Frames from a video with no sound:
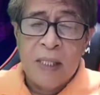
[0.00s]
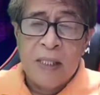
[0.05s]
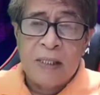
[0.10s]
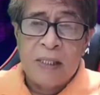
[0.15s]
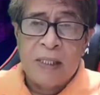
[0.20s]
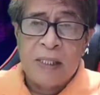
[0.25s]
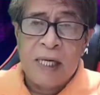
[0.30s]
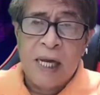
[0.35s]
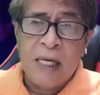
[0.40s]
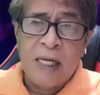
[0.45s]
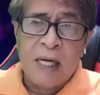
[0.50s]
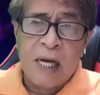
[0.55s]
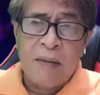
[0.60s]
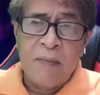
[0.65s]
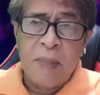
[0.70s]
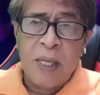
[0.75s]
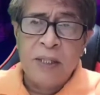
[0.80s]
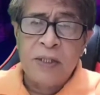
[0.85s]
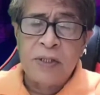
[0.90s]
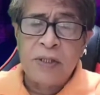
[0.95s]
Just like I
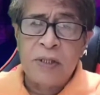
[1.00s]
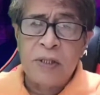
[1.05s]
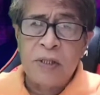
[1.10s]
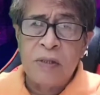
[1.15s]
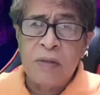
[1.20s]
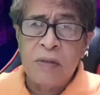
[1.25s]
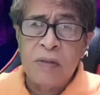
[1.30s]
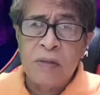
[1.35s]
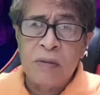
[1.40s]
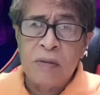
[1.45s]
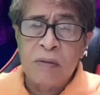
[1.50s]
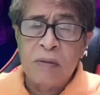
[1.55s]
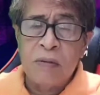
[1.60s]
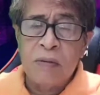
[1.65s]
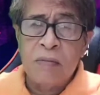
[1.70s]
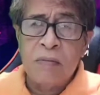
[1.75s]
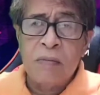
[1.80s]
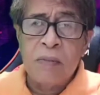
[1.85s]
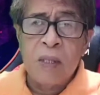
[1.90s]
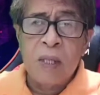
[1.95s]
mentioned,
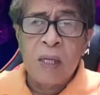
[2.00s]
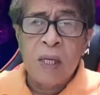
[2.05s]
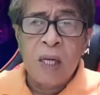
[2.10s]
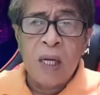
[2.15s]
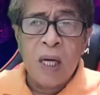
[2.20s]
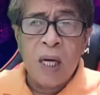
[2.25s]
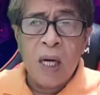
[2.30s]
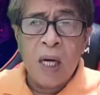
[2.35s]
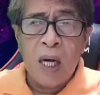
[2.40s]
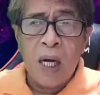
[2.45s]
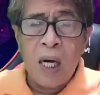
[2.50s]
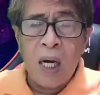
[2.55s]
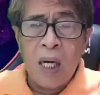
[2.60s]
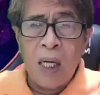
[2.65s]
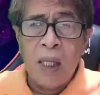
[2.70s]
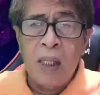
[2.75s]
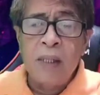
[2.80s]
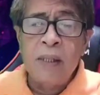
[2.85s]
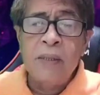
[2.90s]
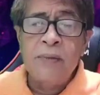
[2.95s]

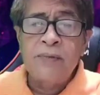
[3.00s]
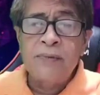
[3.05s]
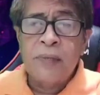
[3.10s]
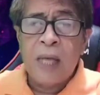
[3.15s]
ang